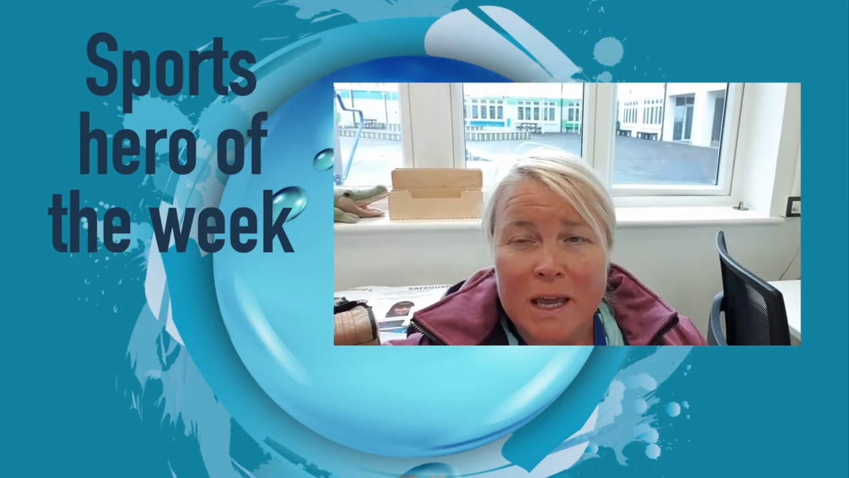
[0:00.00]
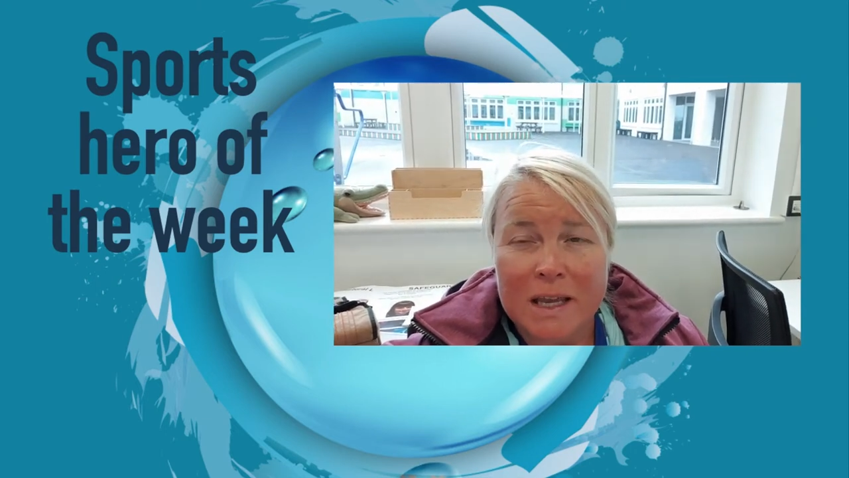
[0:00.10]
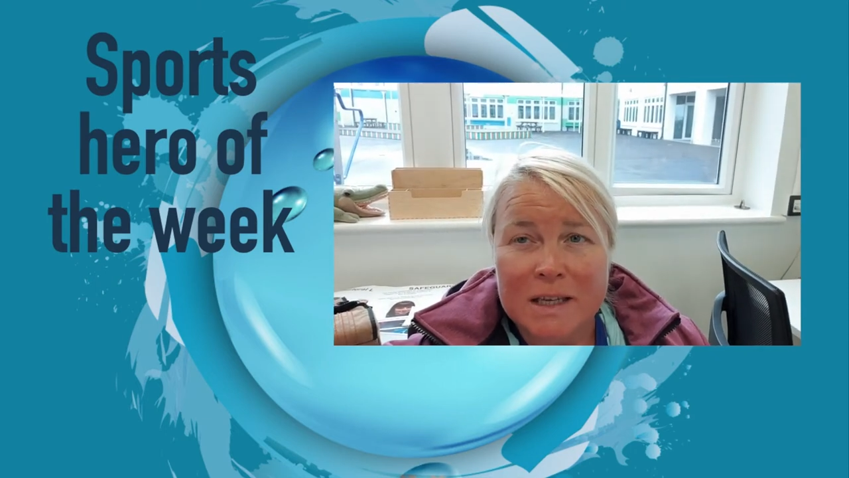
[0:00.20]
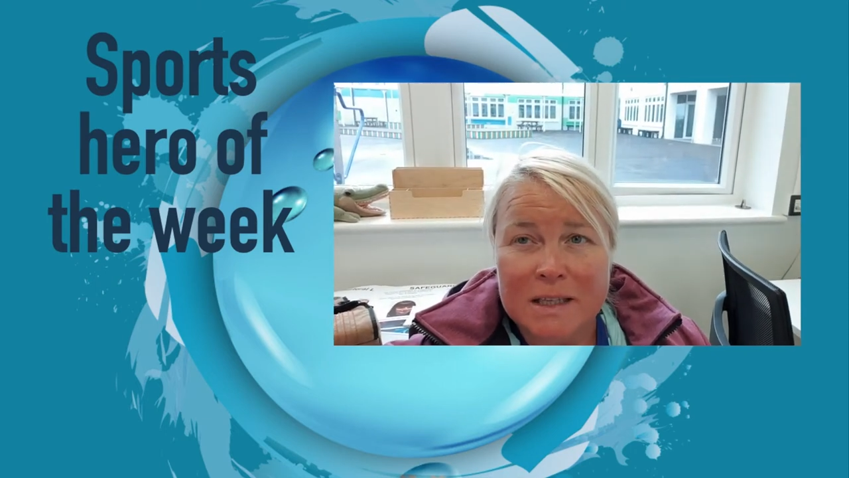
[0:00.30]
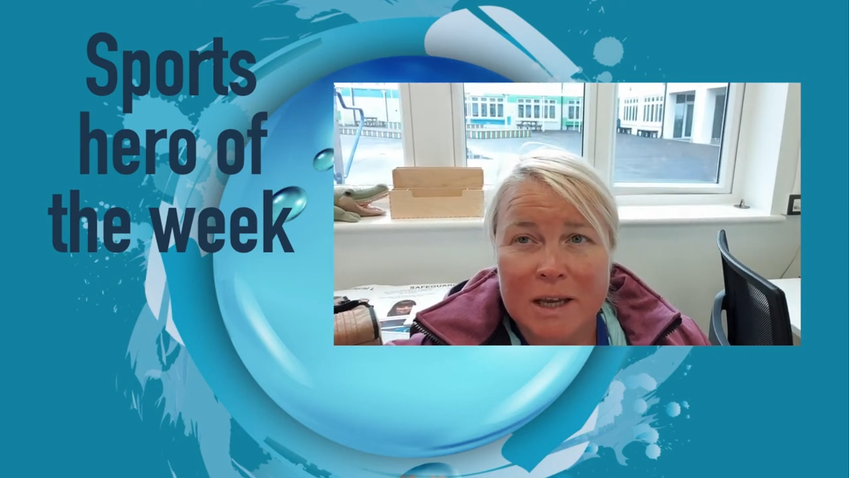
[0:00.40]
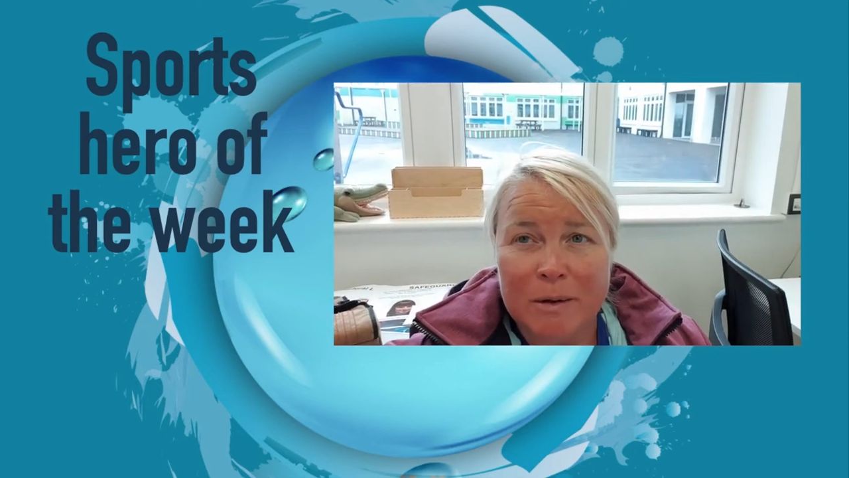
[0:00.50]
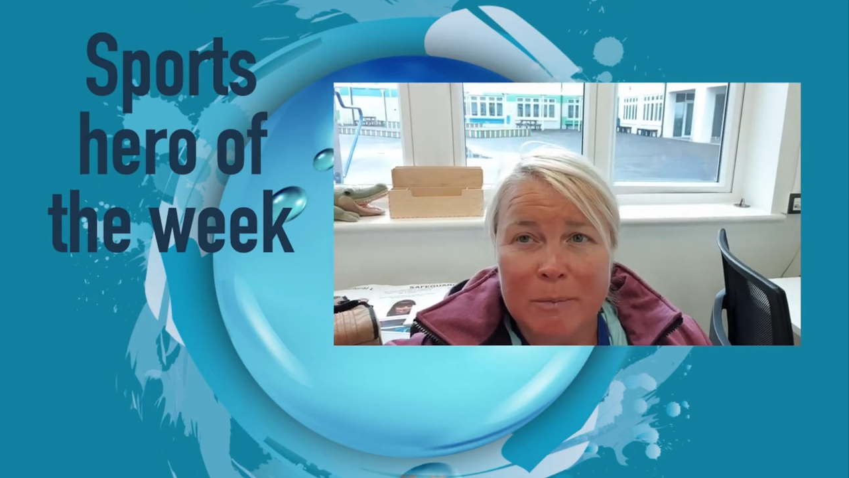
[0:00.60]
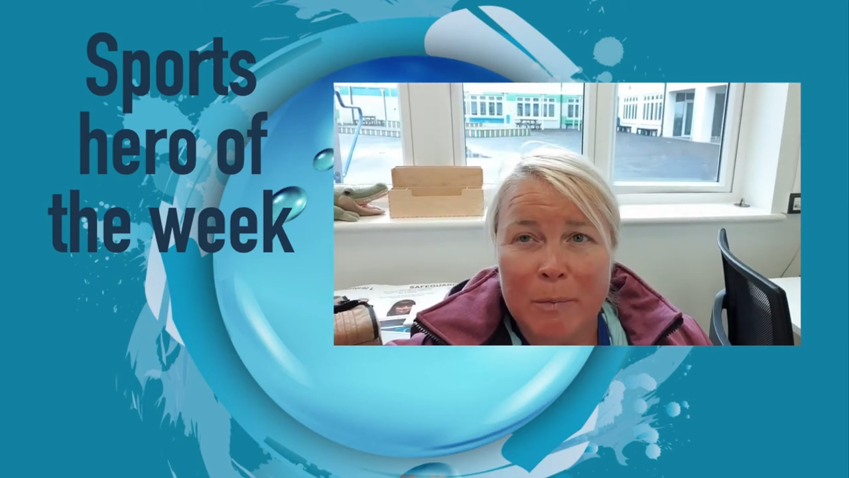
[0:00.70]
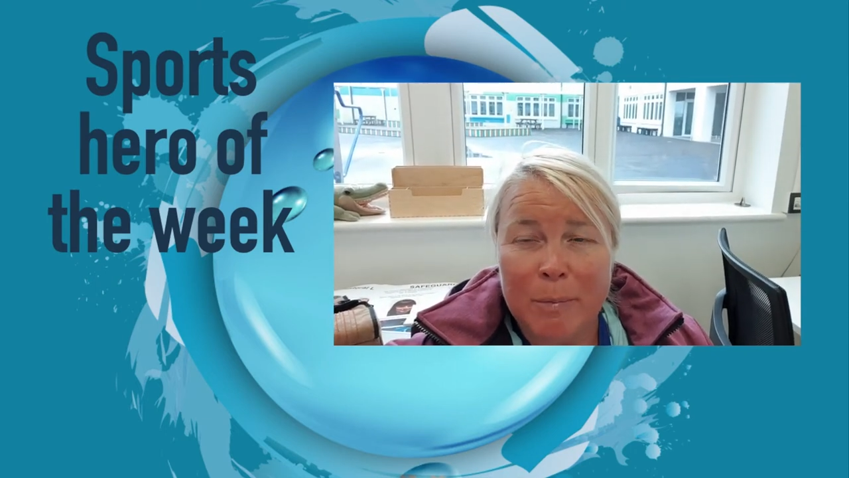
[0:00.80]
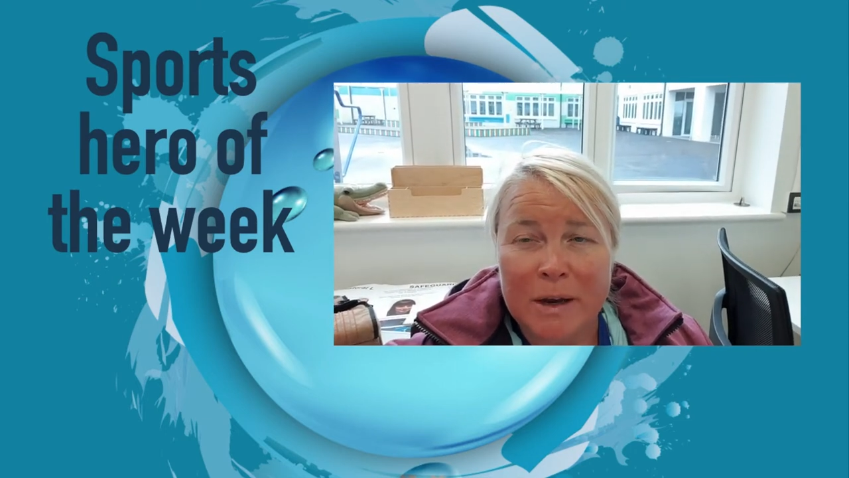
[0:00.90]
it's
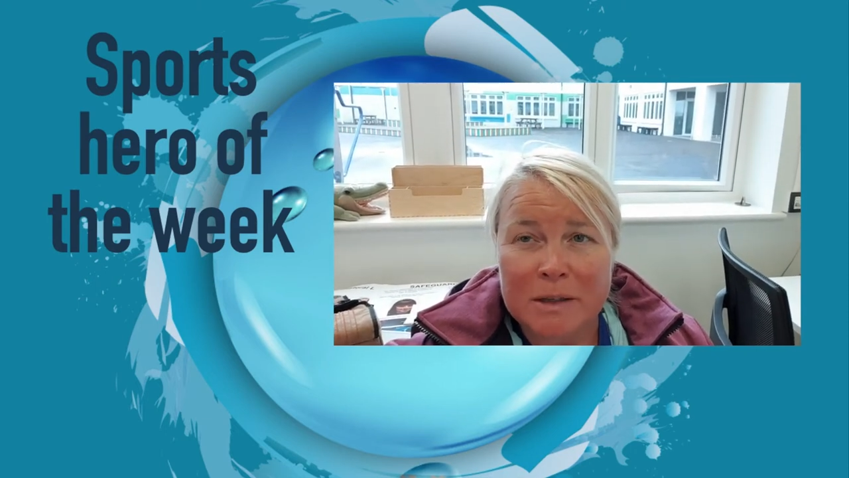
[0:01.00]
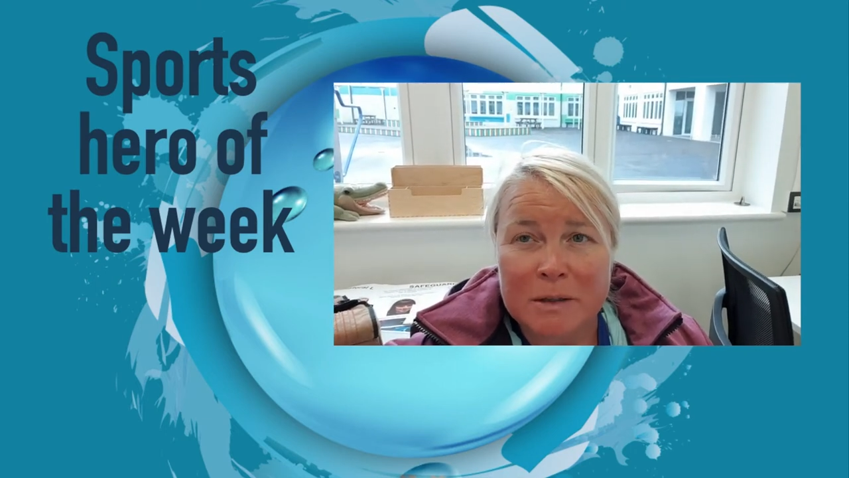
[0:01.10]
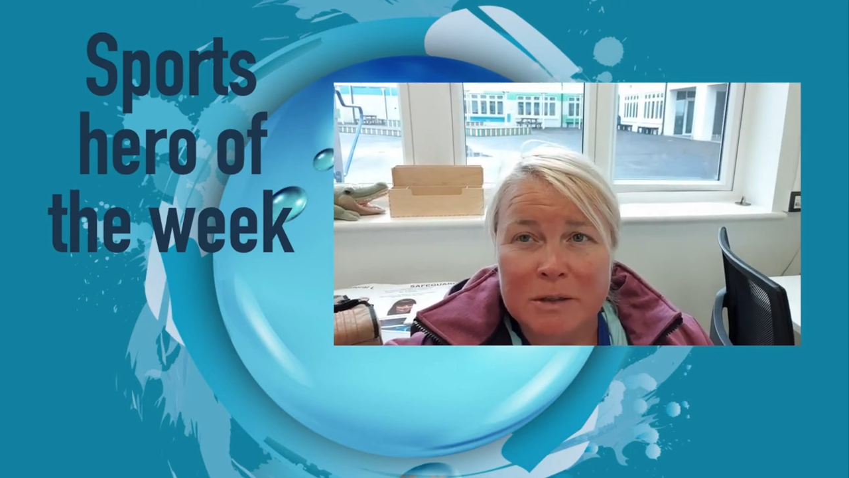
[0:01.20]
Bike to